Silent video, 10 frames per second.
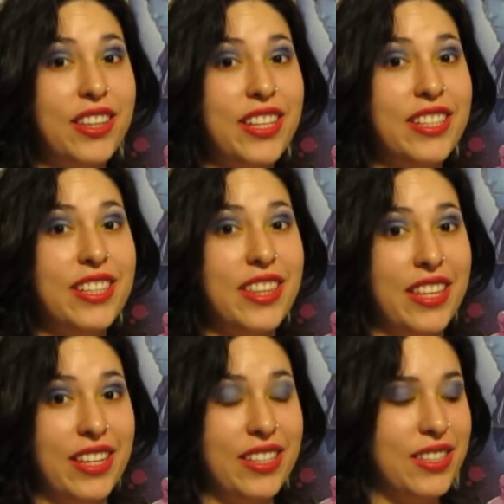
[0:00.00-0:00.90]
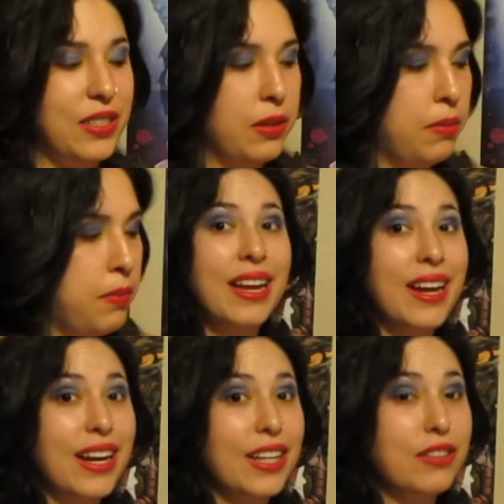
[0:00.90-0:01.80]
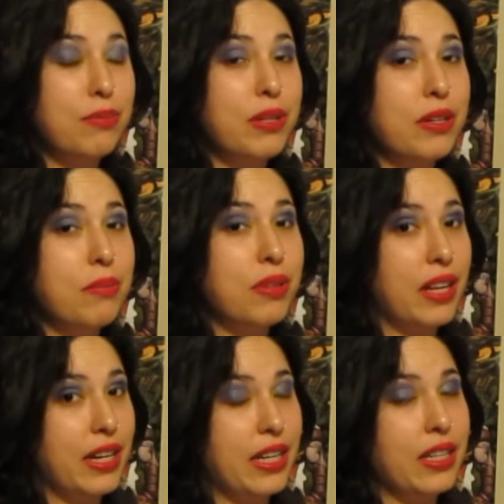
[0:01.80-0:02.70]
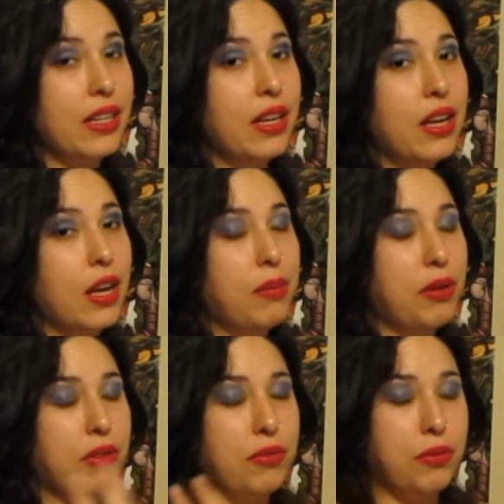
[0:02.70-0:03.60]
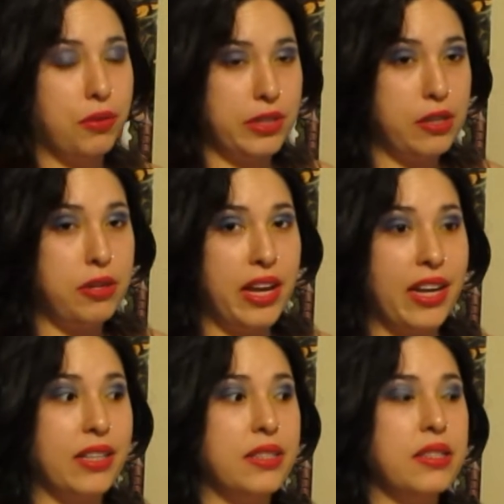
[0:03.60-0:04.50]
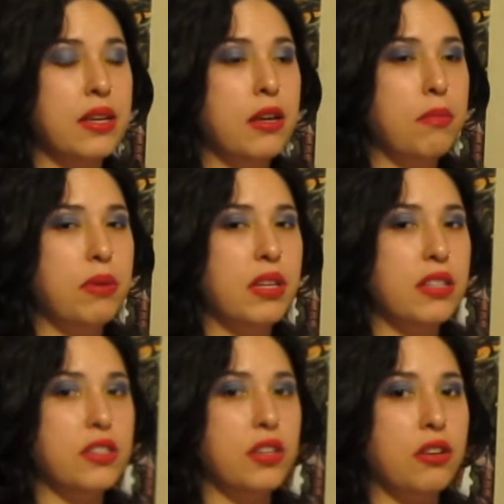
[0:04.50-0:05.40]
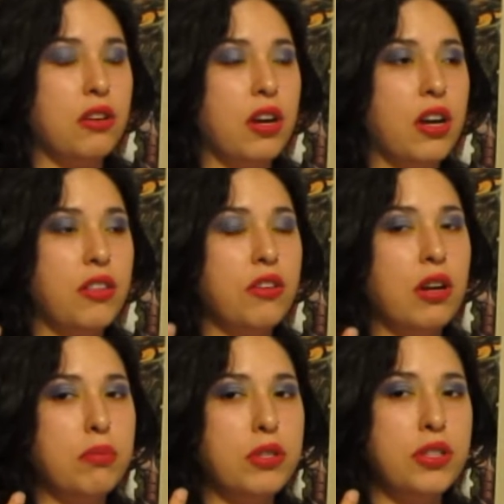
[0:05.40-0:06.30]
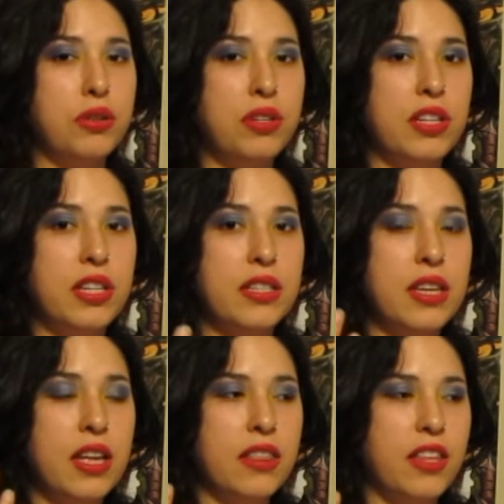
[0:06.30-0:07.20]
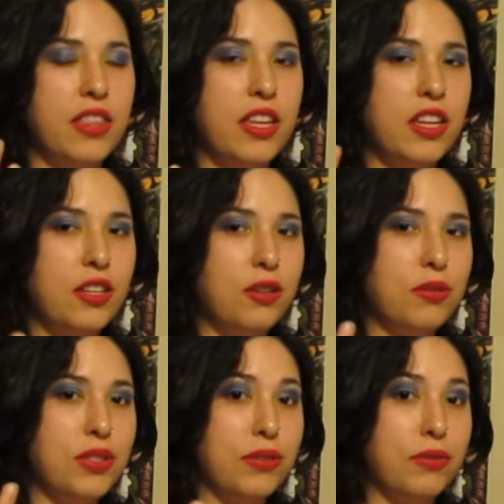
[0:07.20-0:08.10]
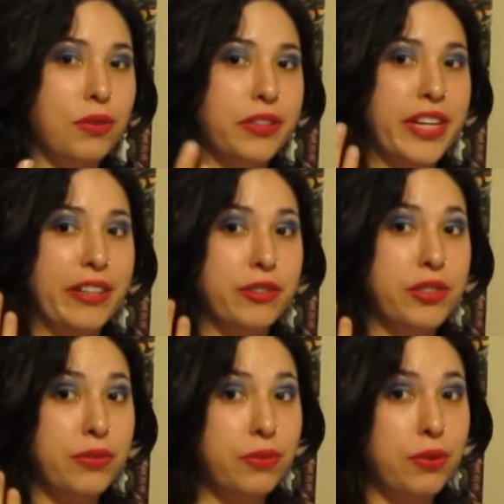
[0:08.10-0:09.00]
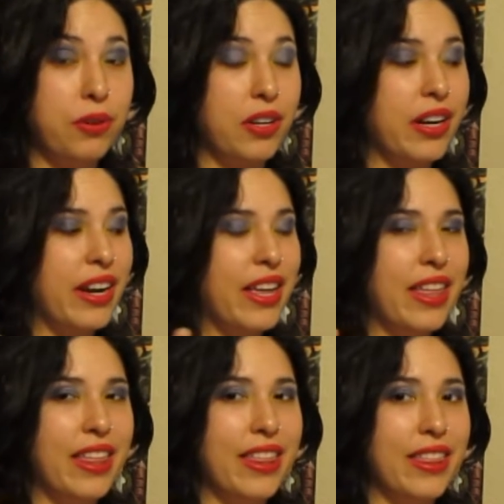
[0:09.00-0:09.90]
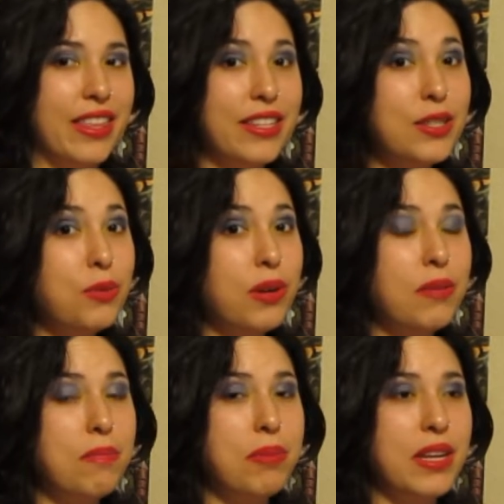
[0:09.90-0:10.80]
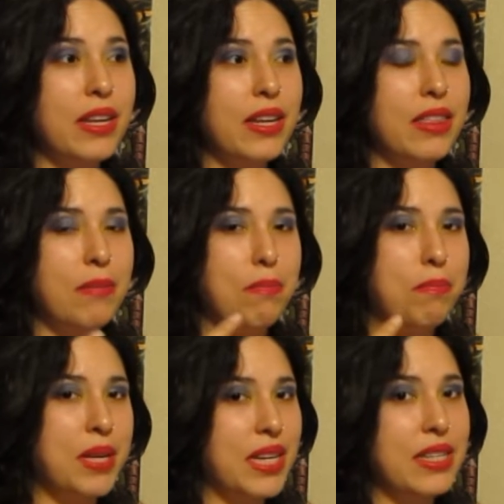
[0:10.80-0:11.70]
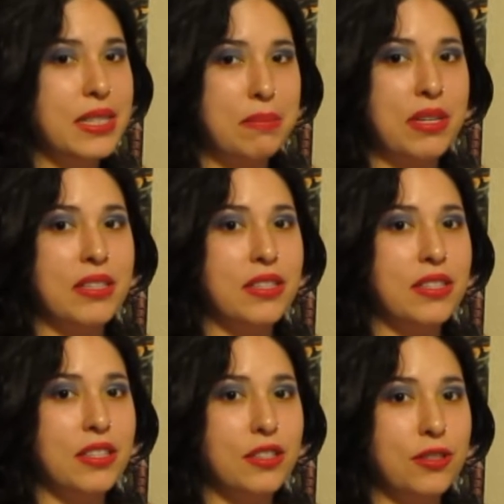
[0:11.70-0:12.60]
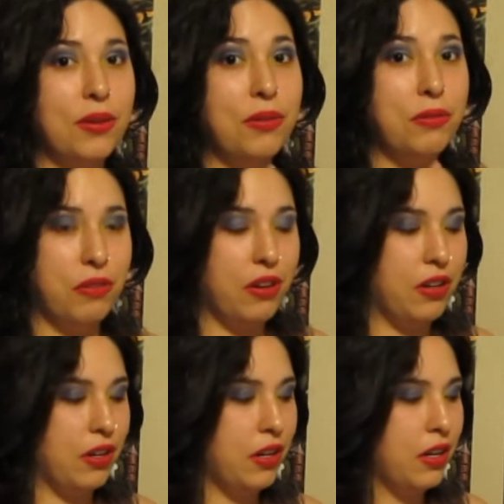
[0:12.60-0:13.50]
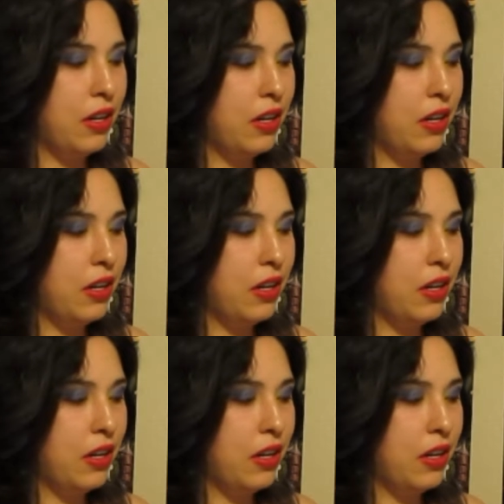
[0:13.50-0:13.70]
they did this. I have been complaining about the fold-out ads because there are other opportunities that they can use the fold-outs for. This one being the biggest miss so far.